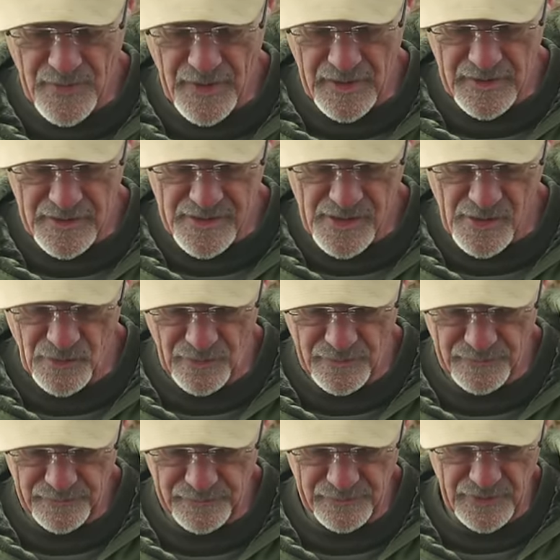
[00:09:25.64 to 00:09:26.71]
in the silk.
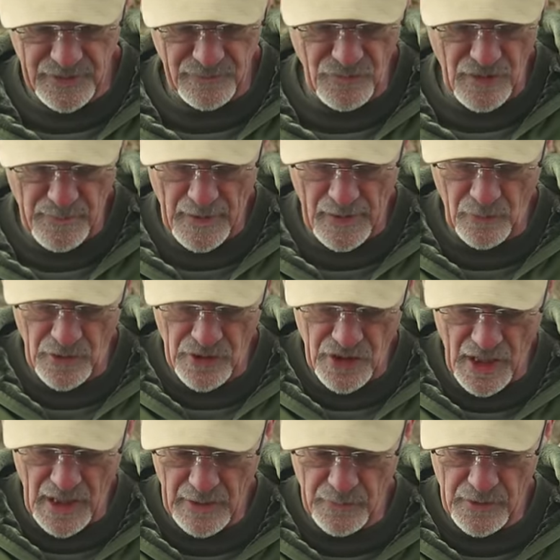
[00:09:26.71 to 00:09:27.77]
Doesn't really matter which
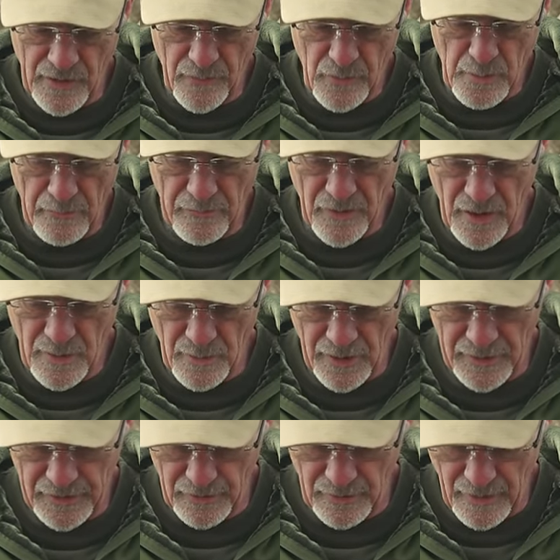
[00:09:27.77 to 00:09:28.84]
colour, whichever you prefer, but
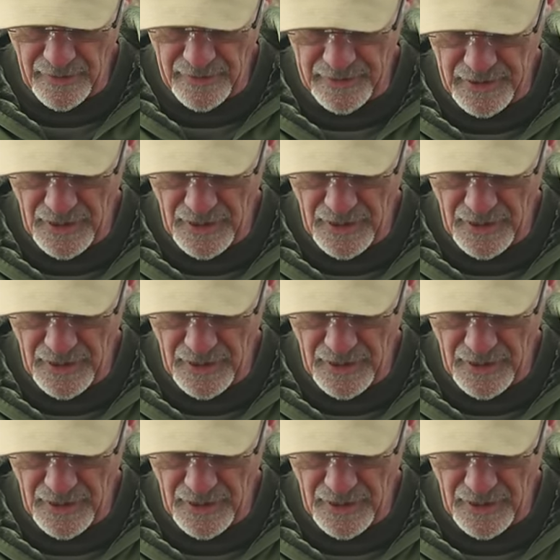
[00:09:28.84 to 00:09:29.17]
I do like the